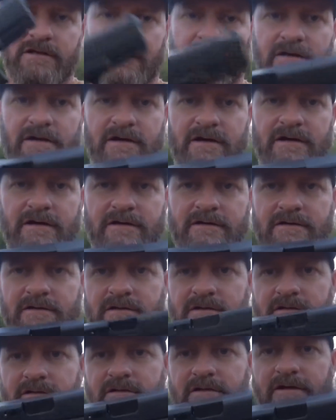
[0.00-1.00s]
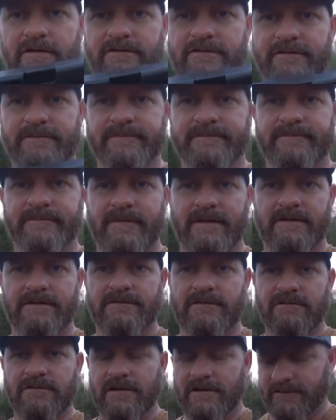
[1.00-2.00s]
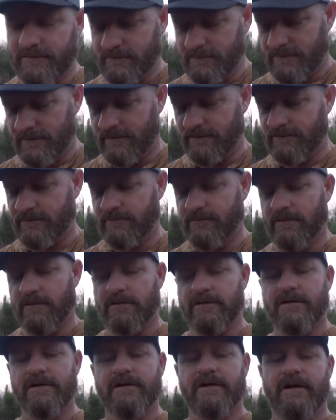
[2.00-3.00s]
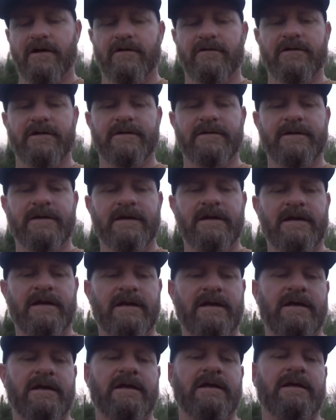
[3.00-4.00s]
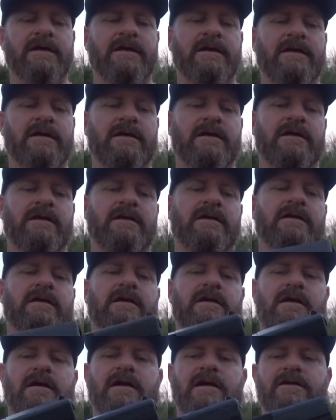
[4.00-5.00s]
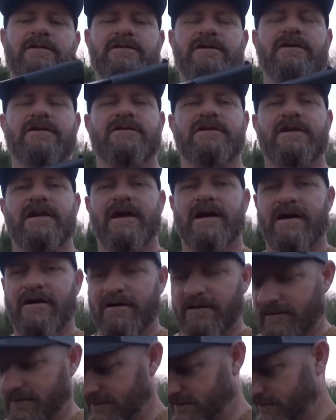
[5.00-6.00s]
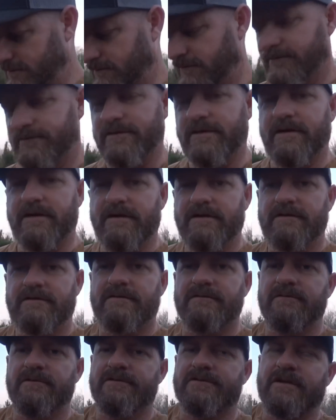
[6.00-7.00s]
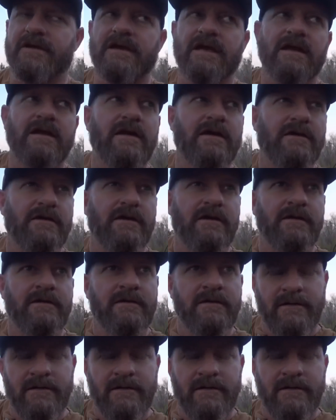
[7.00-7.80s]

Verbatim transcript: uh, custom. It's gonna get some custom work done on it. And I'll show it to y'all once I once I get done.